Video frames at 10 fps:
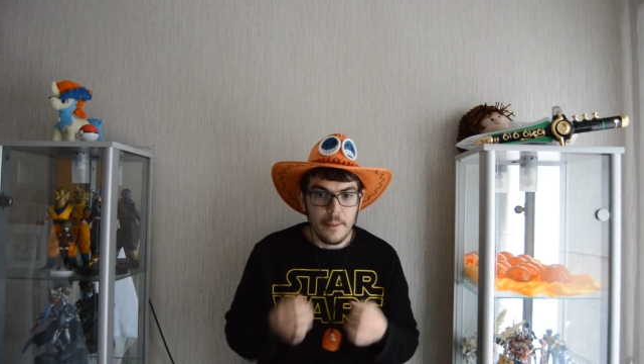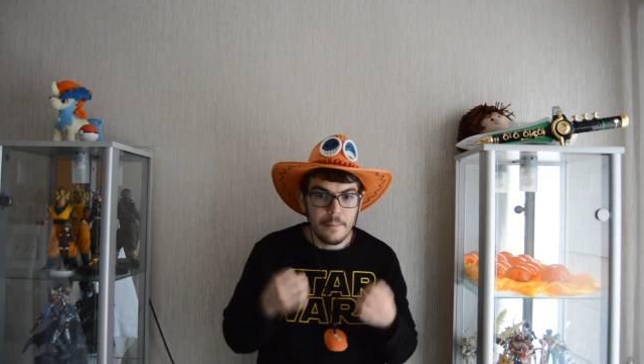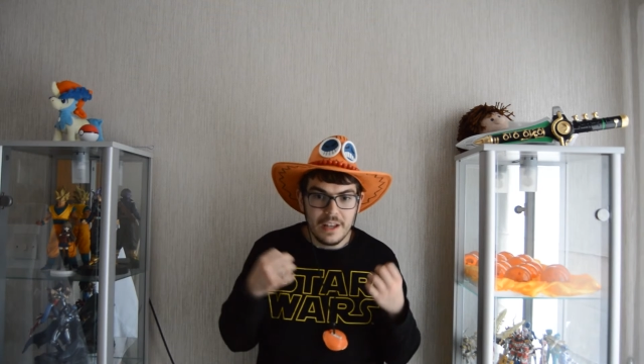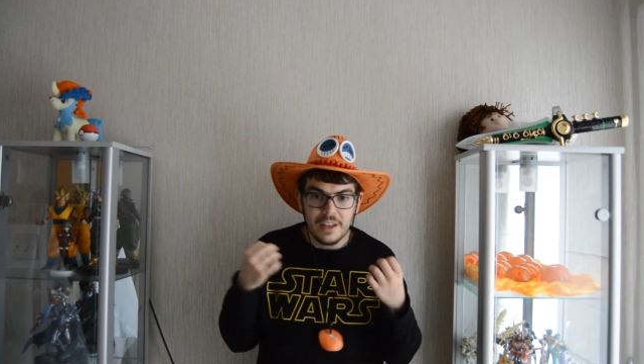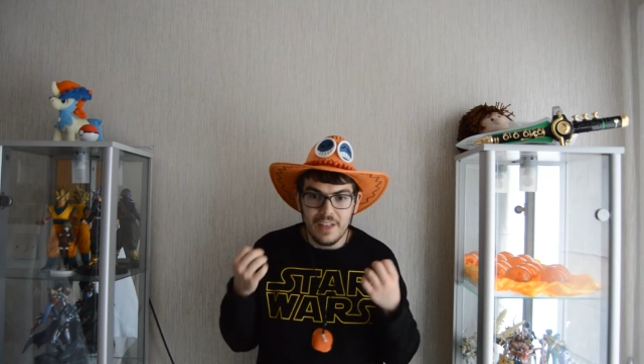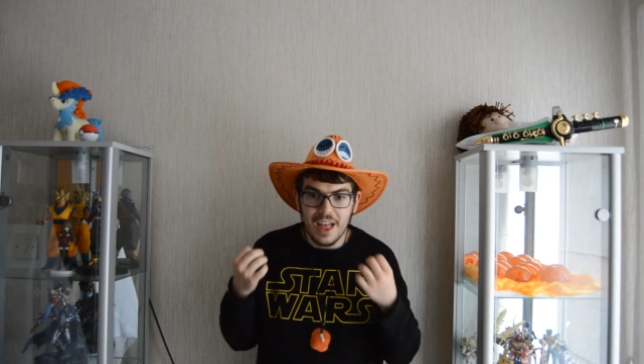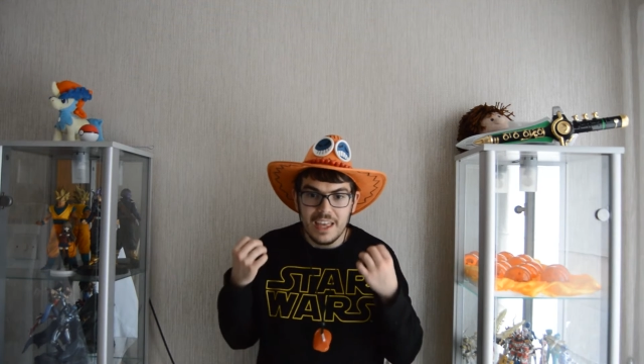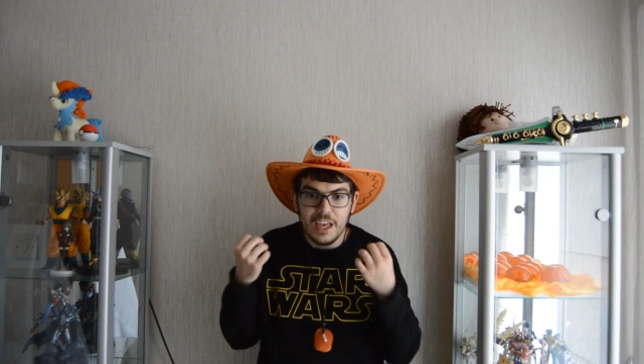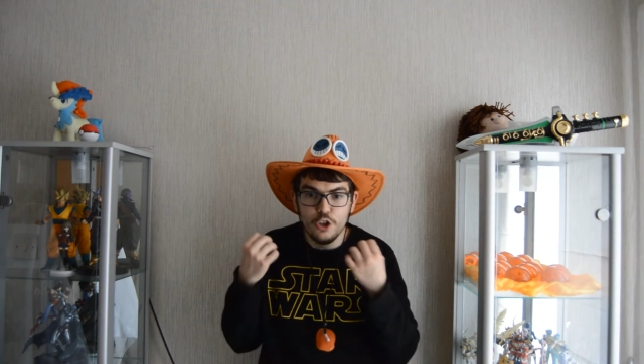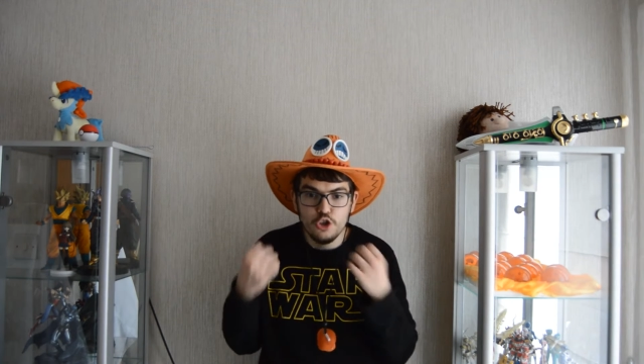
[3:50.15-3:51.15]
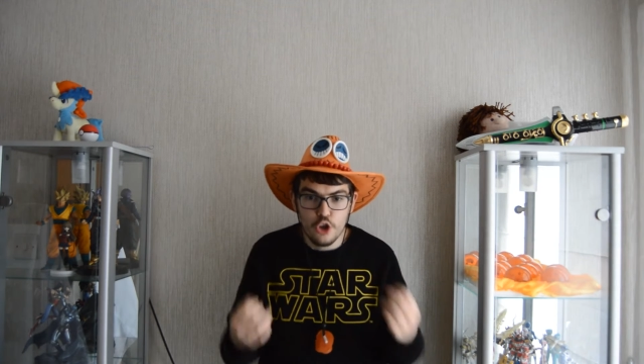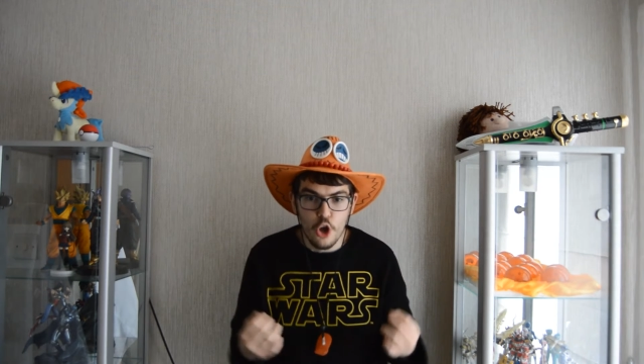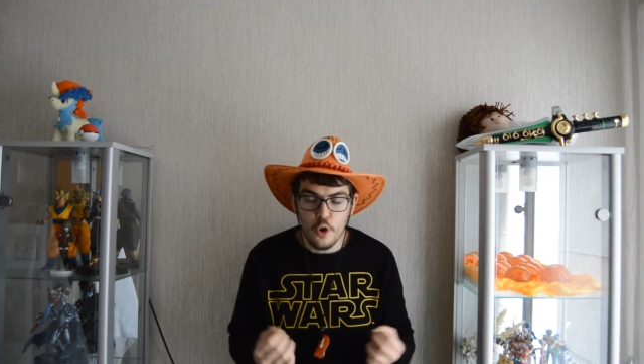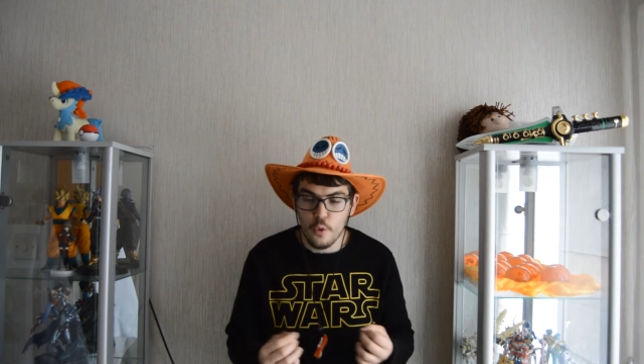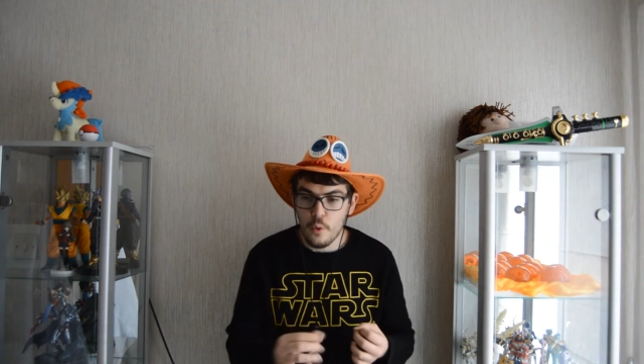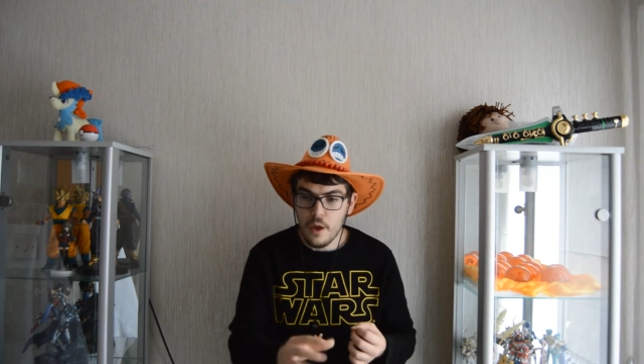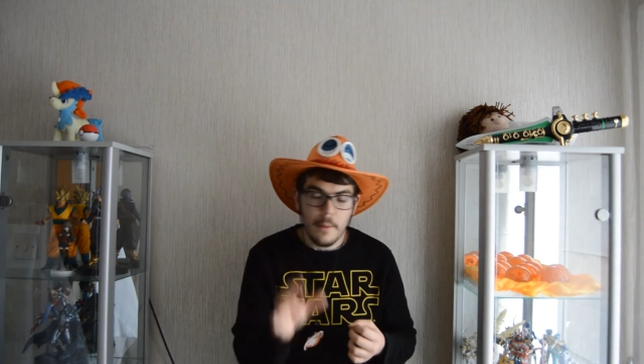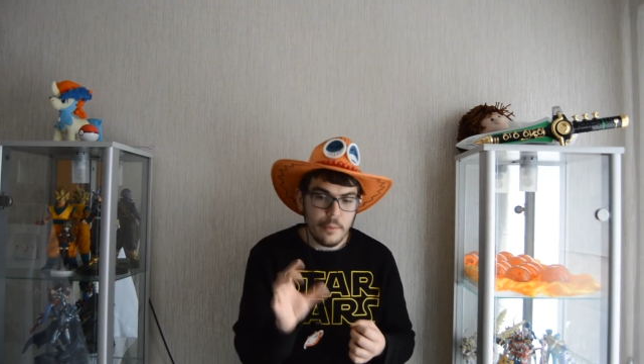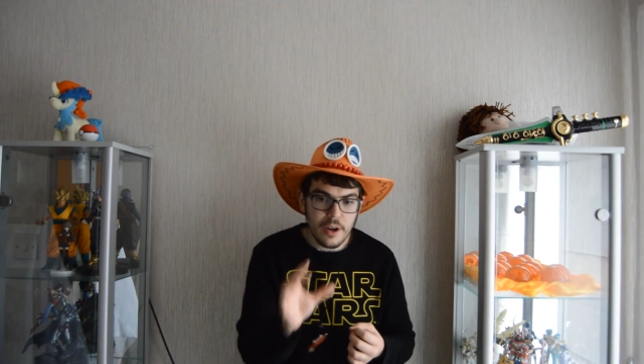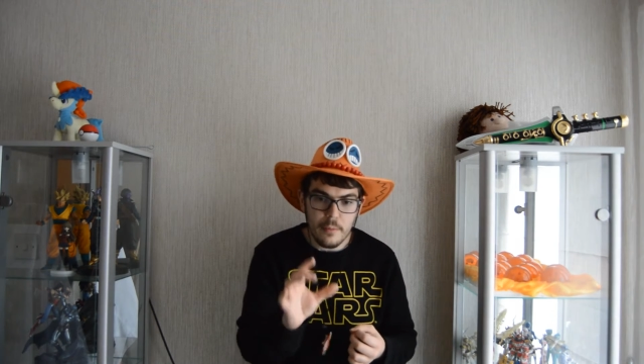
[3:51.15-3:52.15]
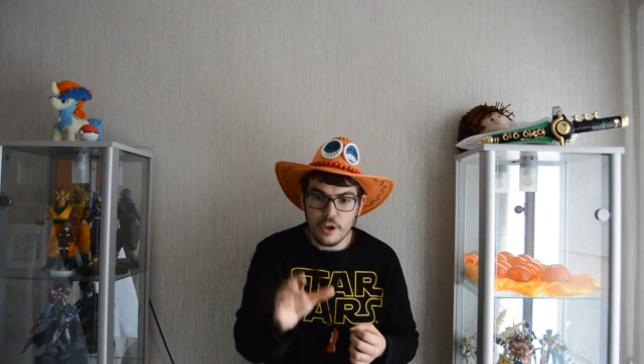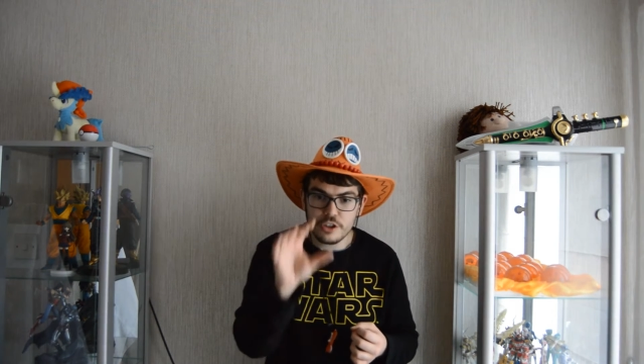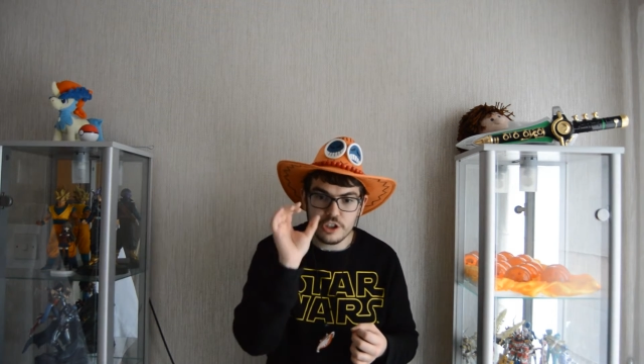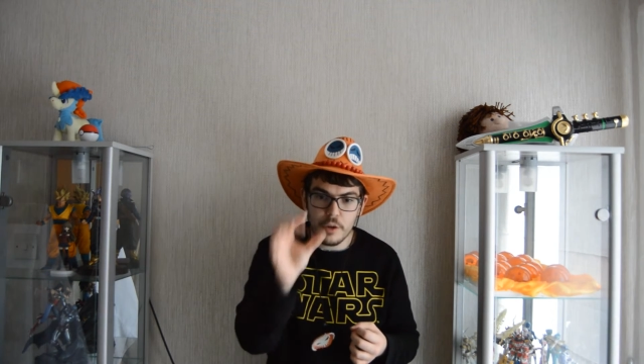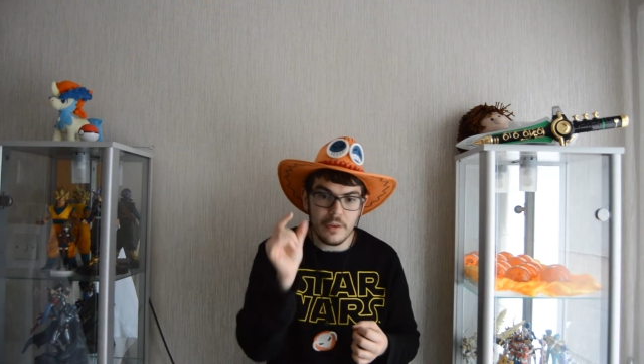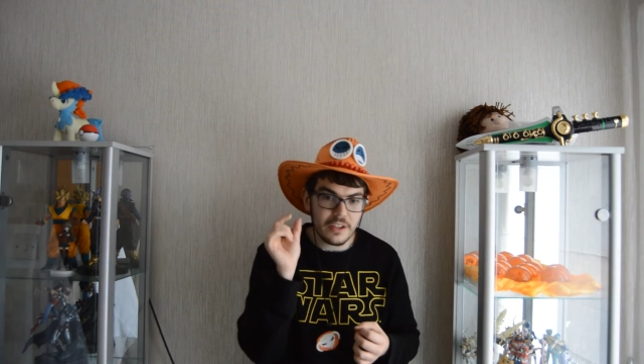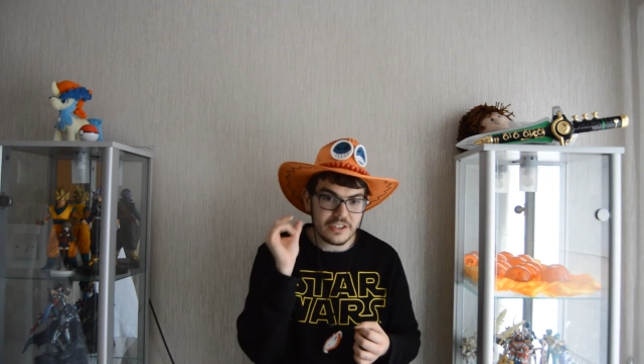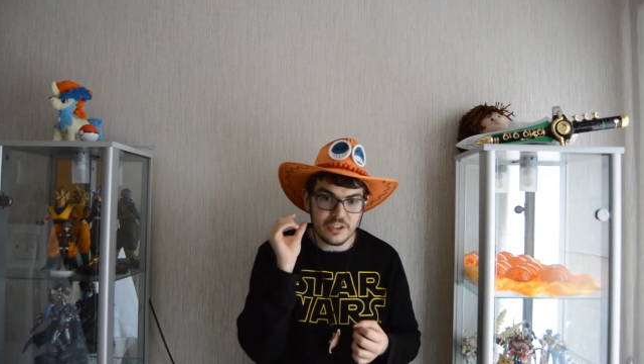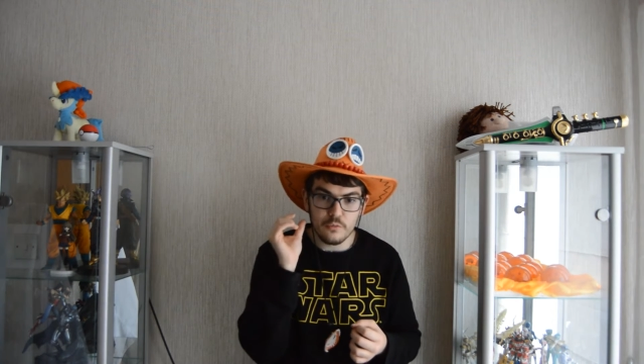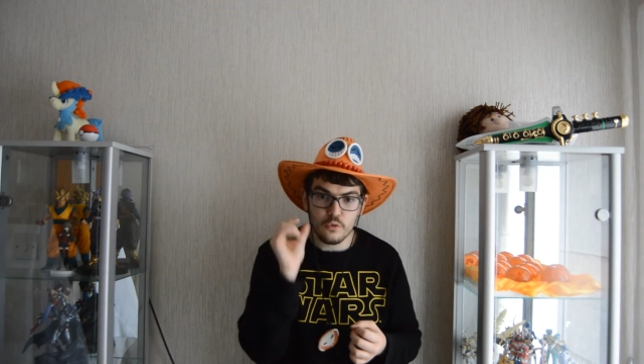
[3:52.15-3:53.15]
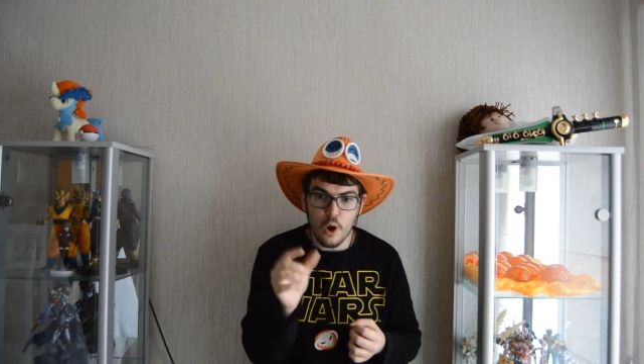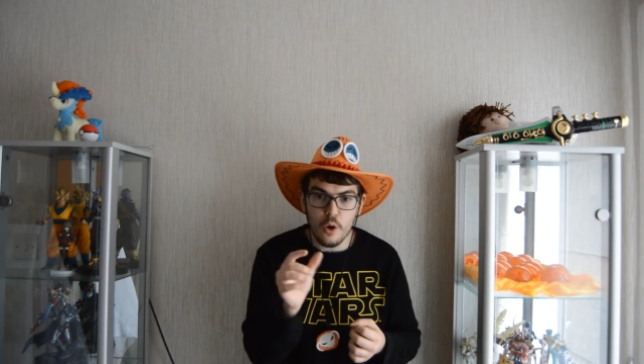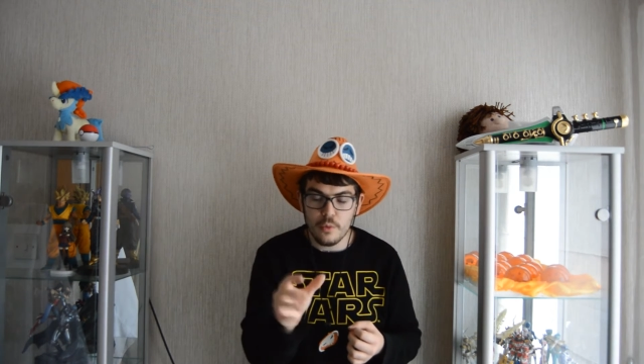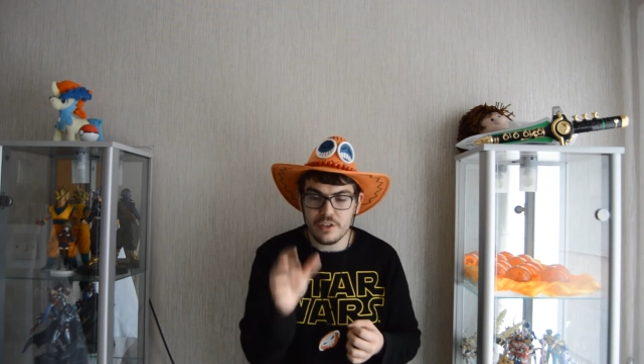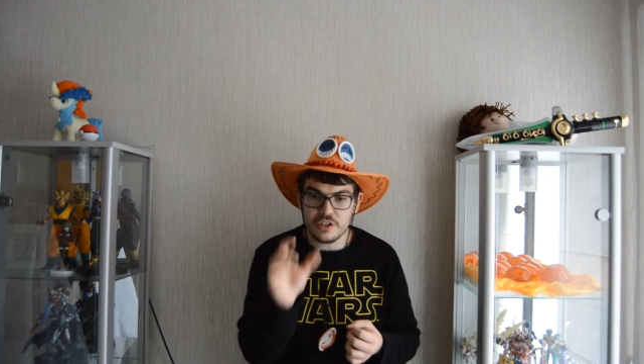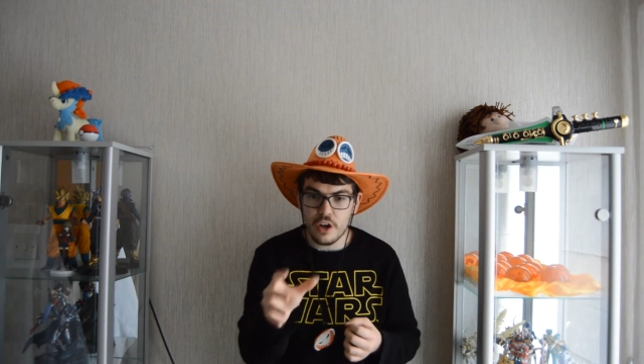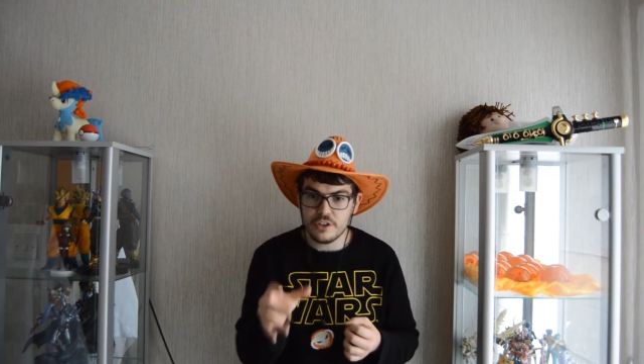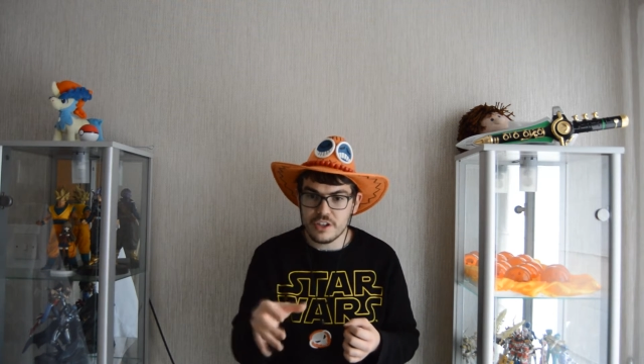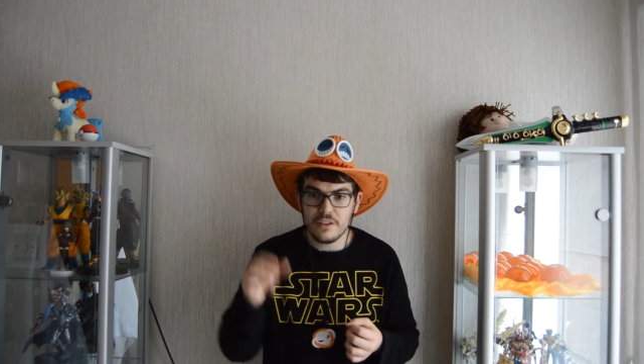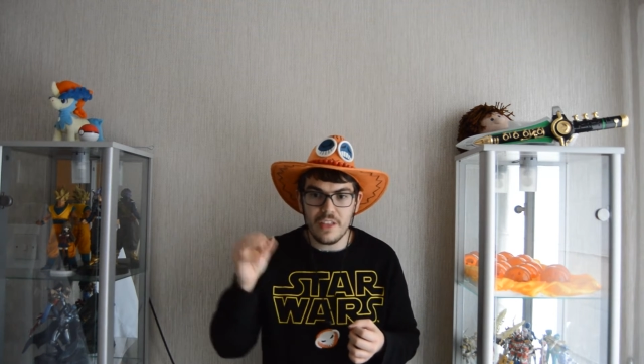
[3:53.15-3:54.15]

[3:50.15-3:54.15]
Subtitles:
Meaning that he knew pretty much something's wrong with Sanji,